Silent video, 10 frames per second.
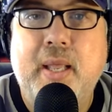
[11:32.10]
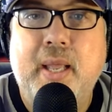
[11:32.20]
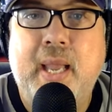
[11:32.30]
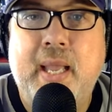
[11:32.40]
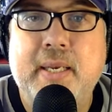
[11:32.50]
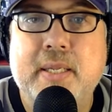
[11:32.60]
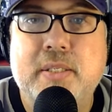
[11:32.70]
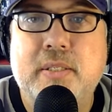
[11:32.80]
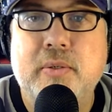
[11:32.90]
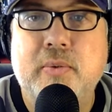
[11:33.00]
and
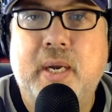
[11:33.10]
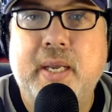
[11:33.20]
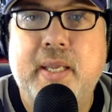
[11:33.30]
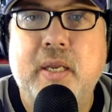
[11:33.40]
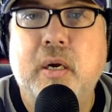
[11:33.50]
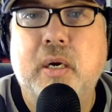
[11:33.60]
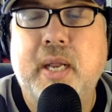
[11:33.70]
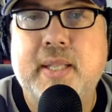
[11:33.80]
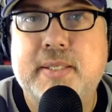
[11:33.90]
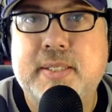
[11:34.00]
gets to hear
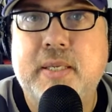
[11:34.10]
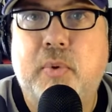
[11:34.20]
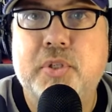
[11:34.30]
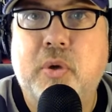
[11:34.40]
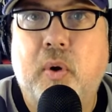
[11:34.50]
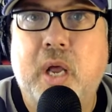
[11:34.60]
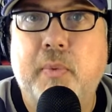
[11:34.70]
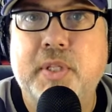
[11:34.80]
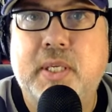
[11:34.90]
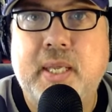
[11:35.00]
and see what's going on
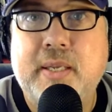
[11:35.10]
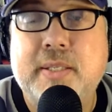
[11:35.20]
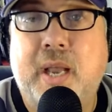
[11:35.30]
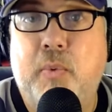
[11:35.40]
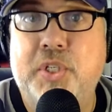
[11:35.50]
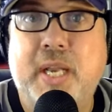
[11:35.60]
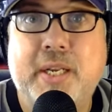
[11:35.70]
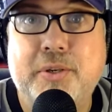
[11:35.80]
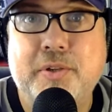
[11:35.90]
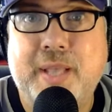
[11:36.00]
with the Kings. I wish I
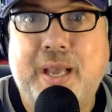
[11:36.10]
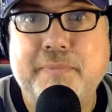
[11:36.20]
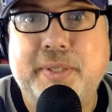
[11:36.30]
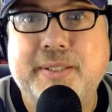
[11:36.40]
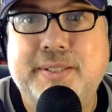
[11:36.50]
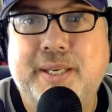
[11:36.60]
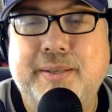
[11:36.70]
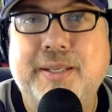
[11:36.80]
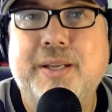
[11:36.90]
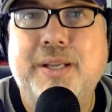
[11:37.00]
could do that, but
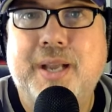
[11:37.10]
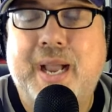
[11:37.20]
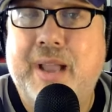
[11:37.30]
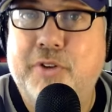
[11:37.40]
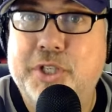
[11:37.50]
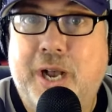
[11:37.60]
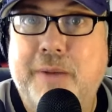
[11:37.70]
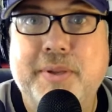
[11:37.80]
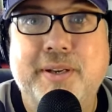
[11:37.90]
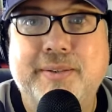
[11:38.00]
I have a
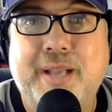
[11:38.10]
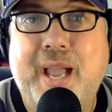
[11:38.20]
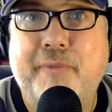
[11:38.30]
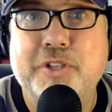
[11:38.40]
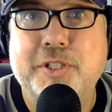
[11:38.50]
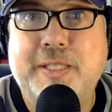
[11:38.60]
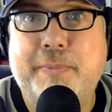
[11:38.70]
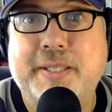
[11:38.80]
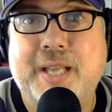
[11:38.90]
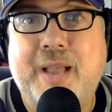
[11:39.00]
job and I have to
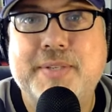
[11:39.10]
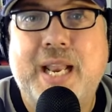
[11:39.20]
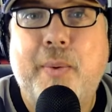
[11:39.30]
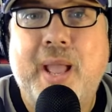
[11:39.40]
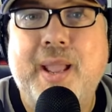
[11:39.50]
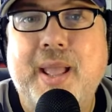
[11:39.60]
sleep at times. Anyway,